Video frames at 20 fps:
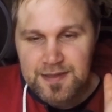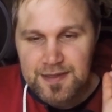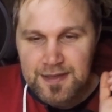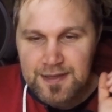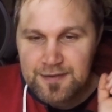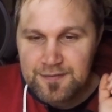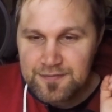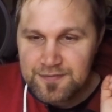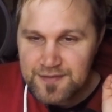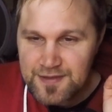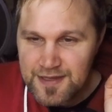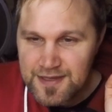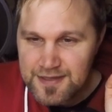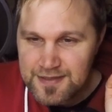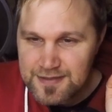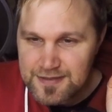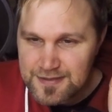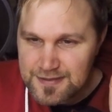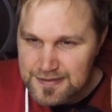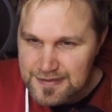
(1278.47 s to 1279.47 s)
If
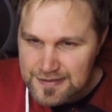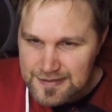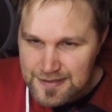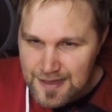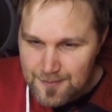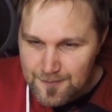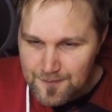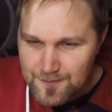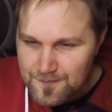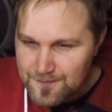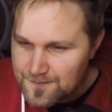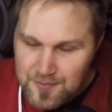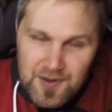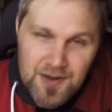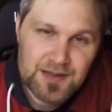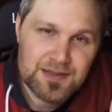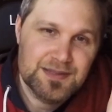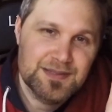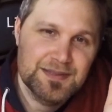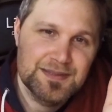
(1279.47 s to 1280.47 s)
there's some
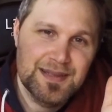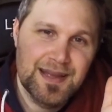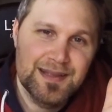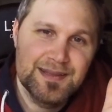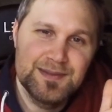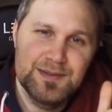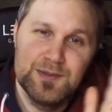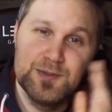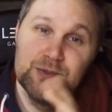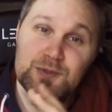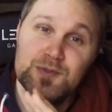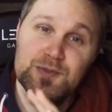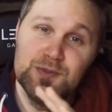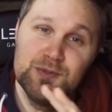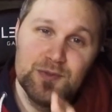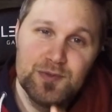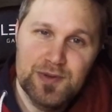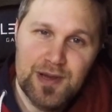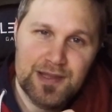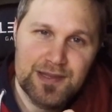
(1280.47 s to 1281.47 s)
parts that you
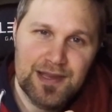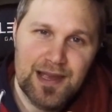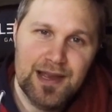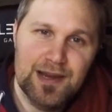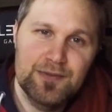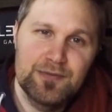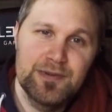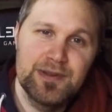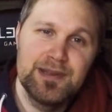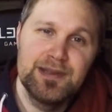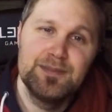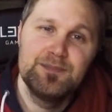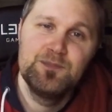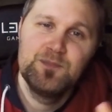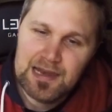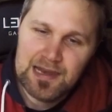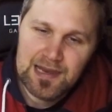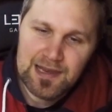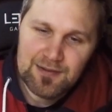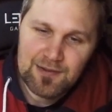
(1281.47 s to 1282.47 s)
do not agree,
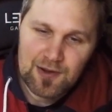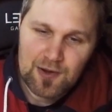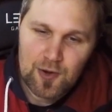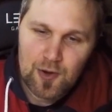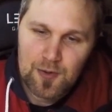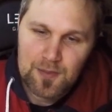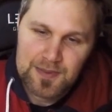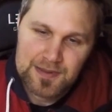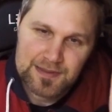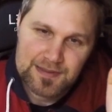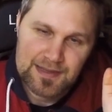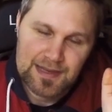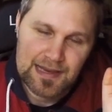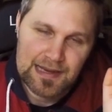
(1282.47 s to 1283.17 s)
leave a comment.